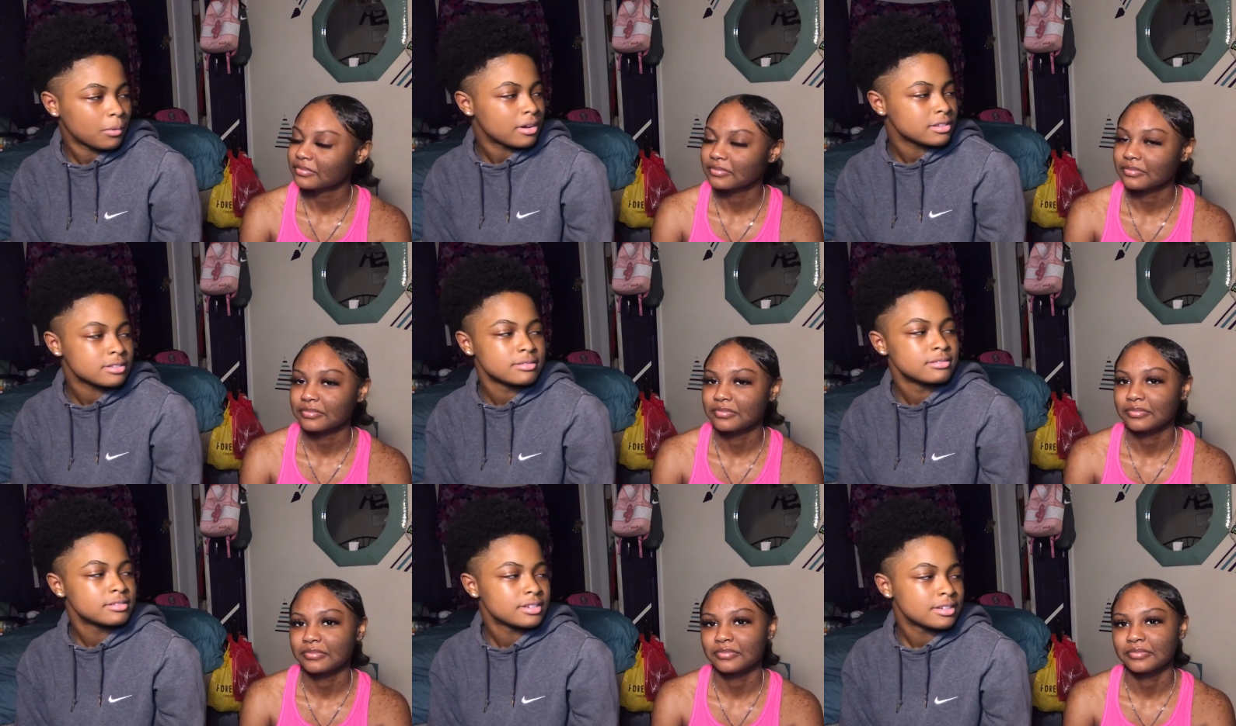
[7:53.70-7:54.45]
Speaker 1: want
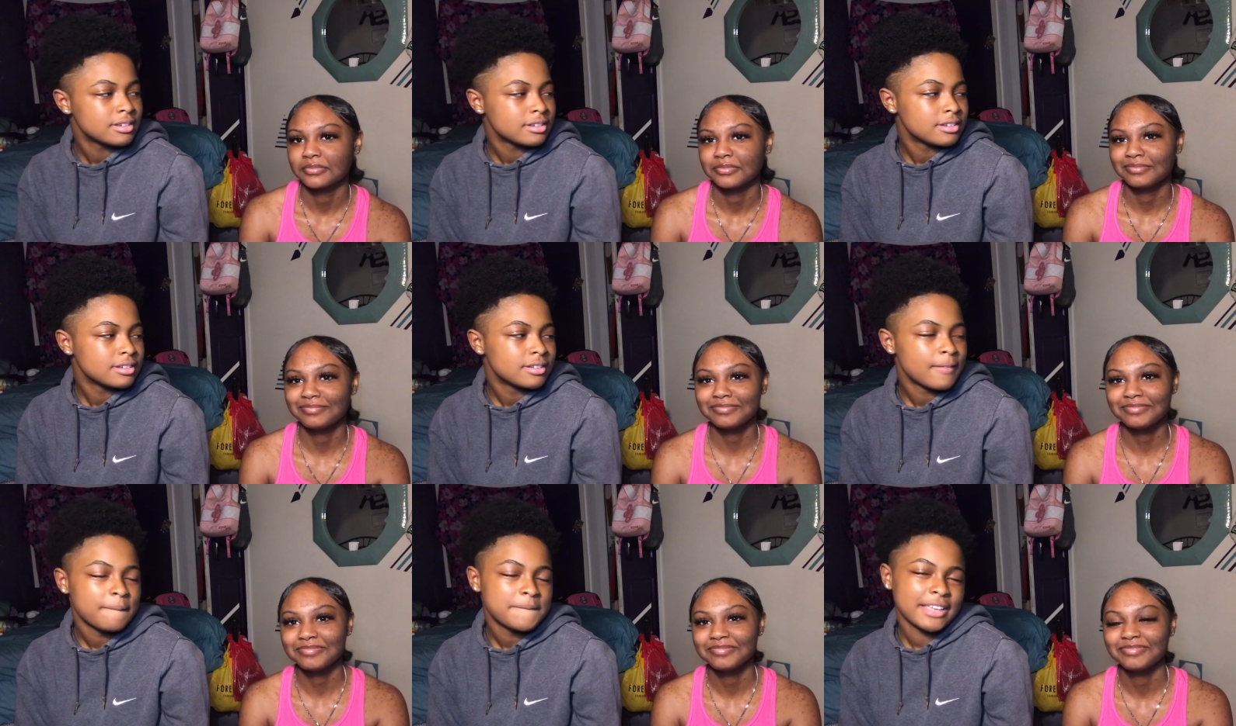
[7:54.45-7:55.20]
to.
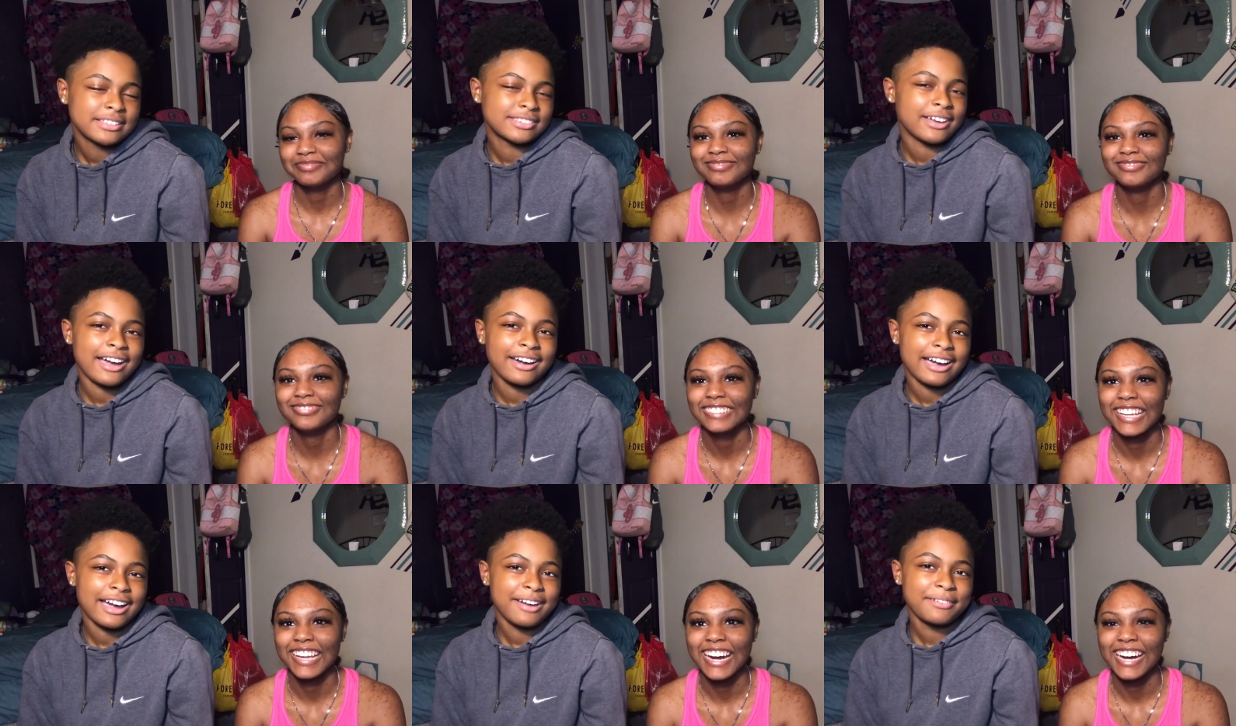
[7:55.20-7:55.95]
So
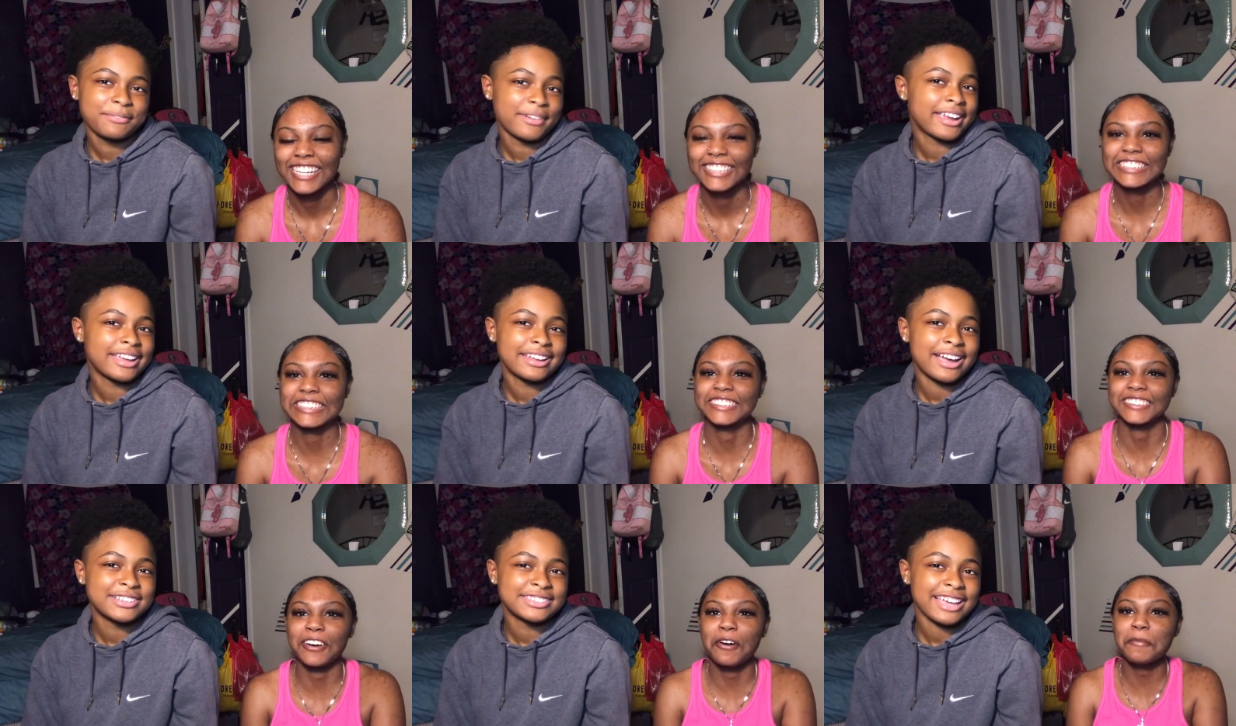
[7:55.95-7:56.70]
I, I ran so
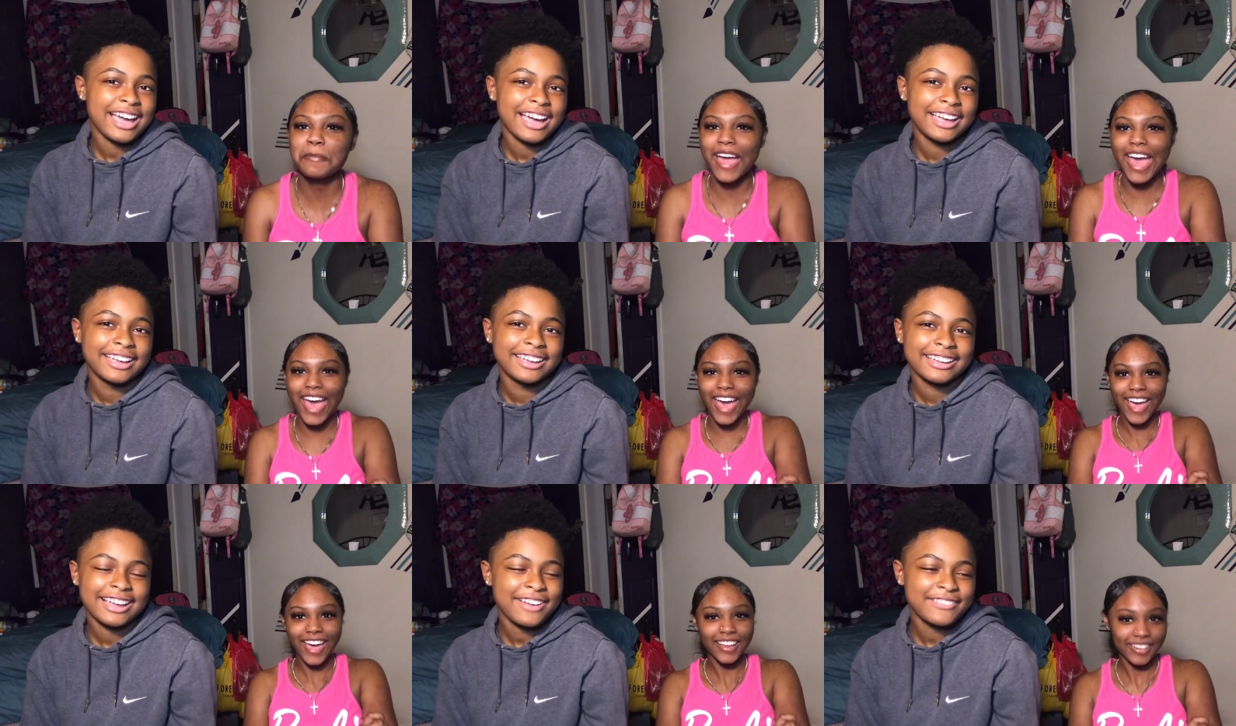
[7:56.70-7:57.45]

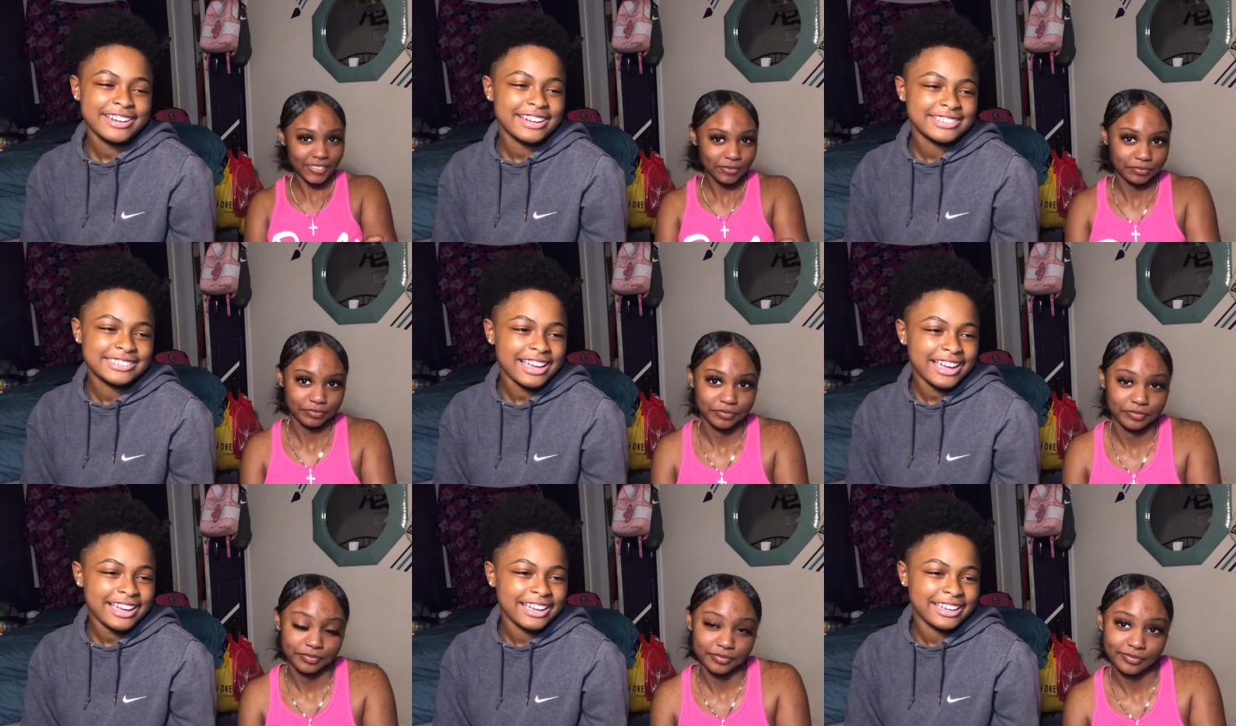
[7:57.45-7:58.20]
outside. I ran
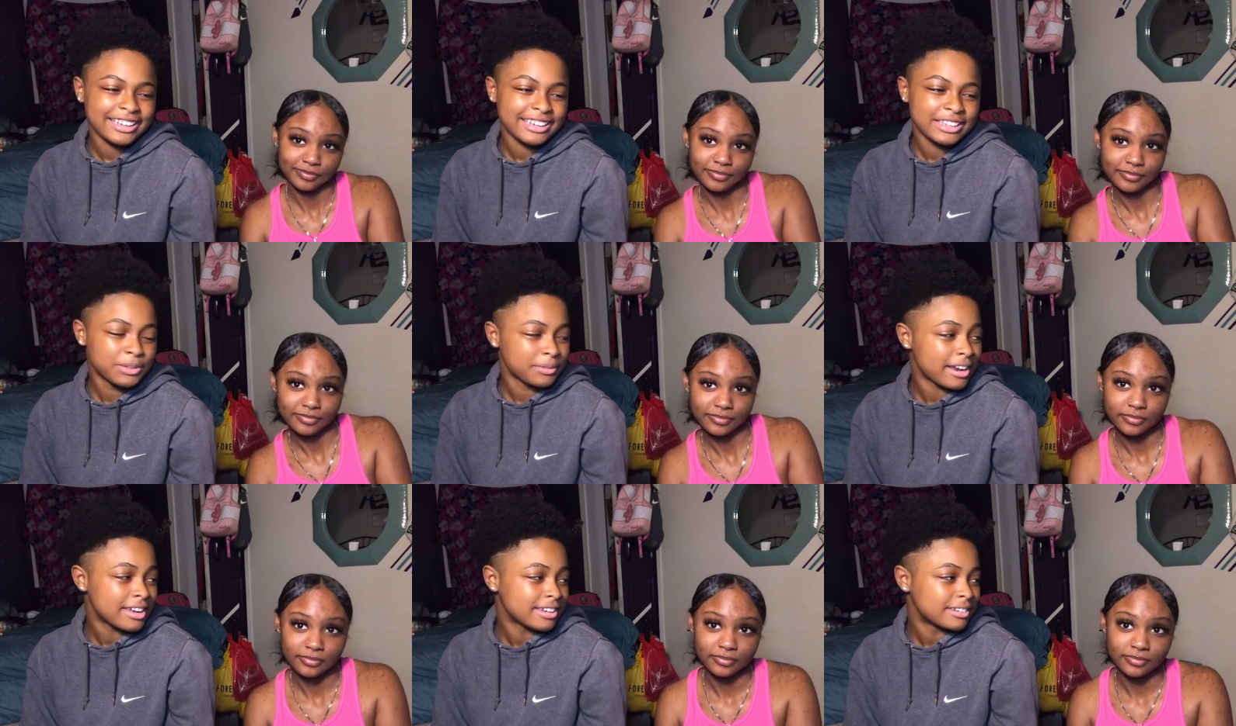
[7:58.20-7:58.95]
outside in the
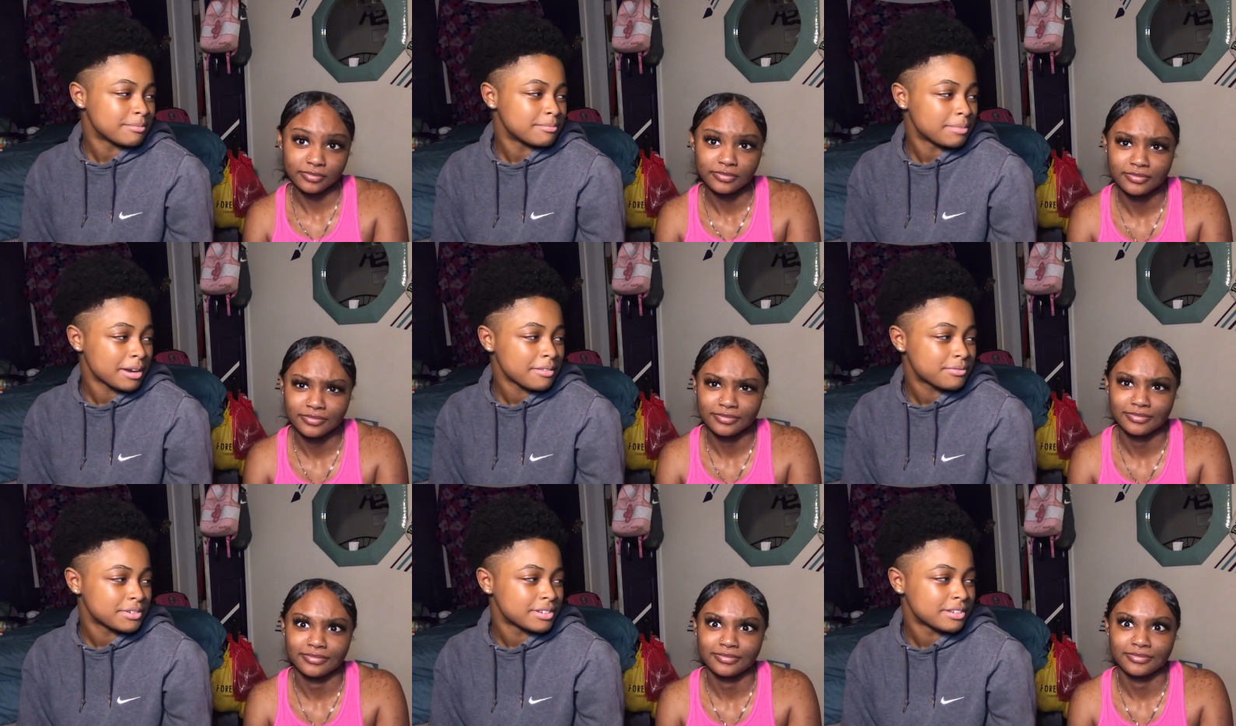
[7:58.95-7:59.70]
rain,
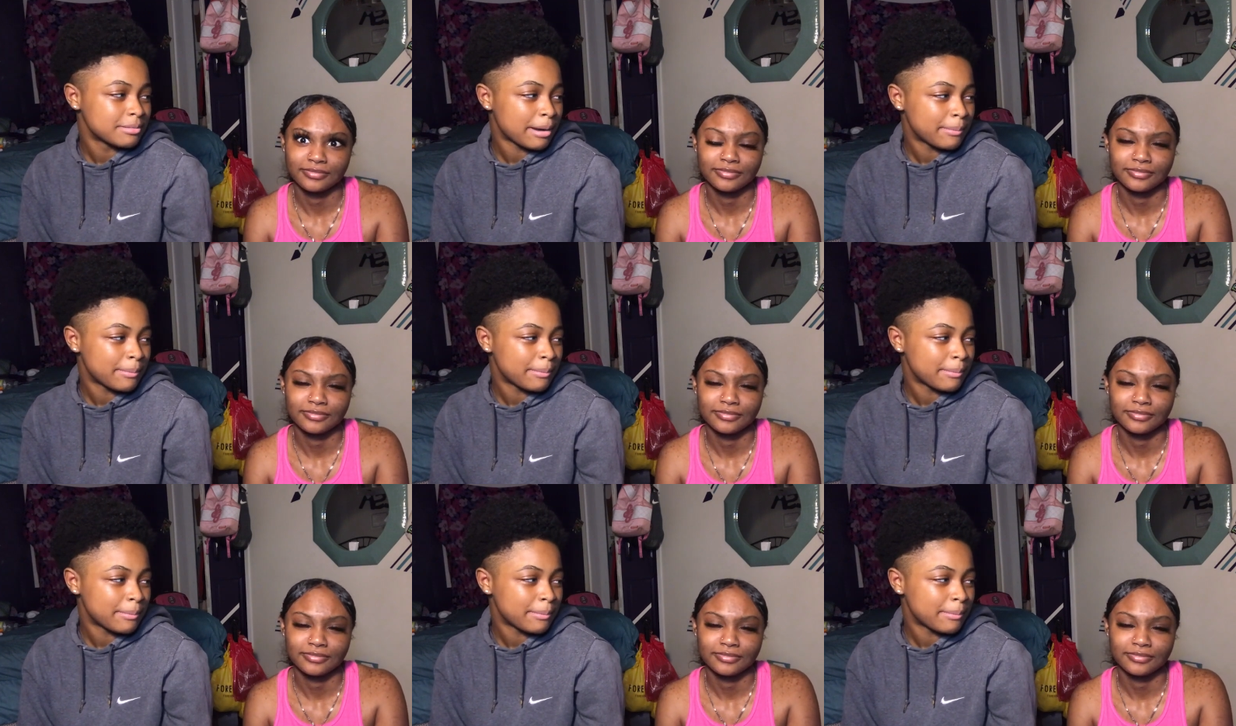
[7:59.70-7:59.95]
barefoot in my